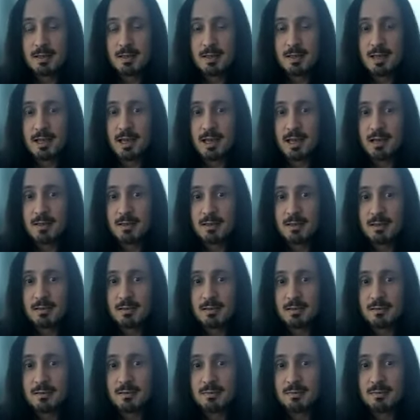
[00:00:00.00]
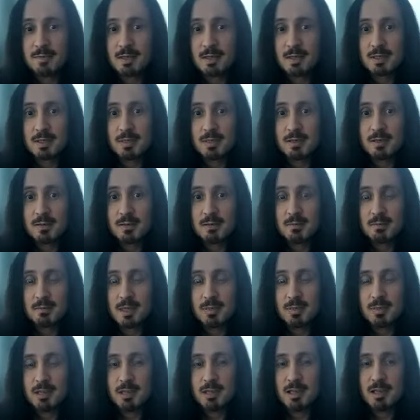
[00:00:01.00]
yeah,
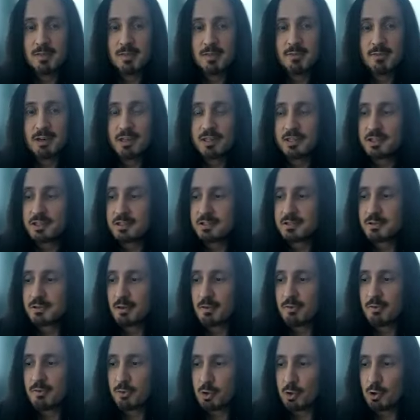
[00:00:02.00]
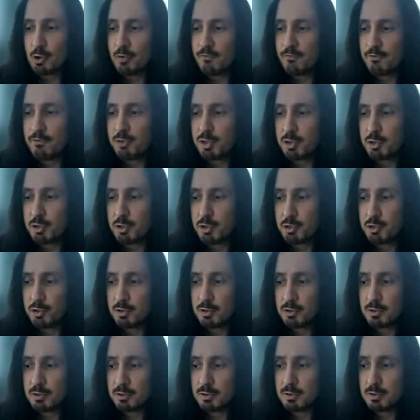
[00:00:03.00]
maybe if I just throw a
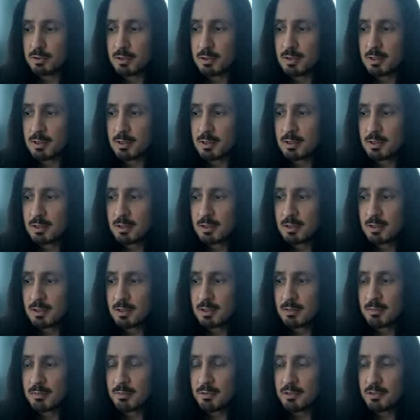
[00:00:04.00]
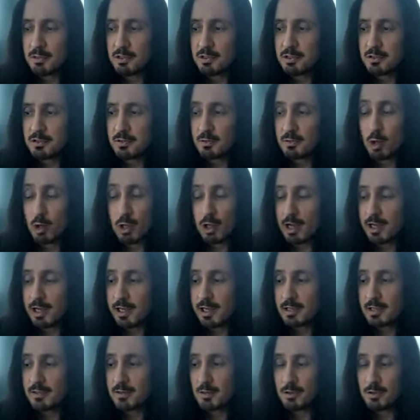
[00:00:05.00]
few well, I
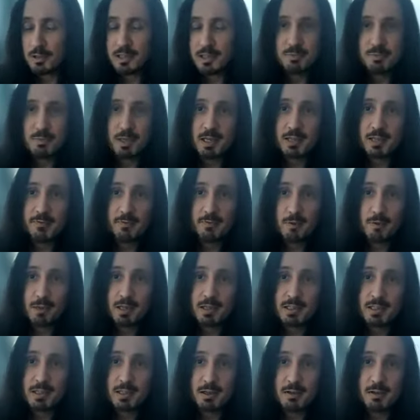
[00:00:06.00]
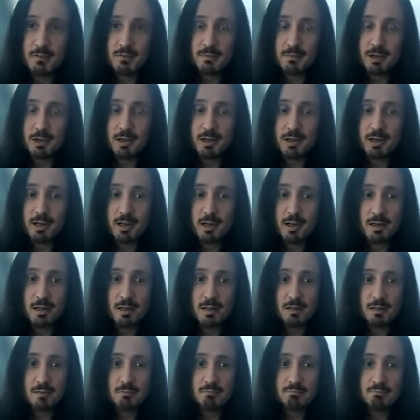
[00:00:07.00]
can only speak for myself,
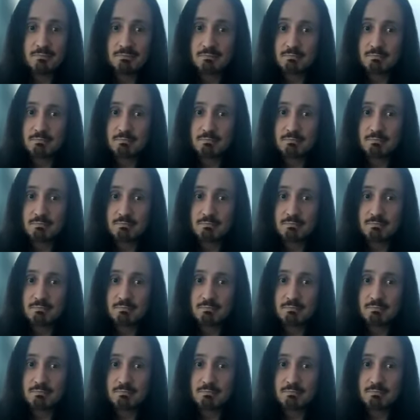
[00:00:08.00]
but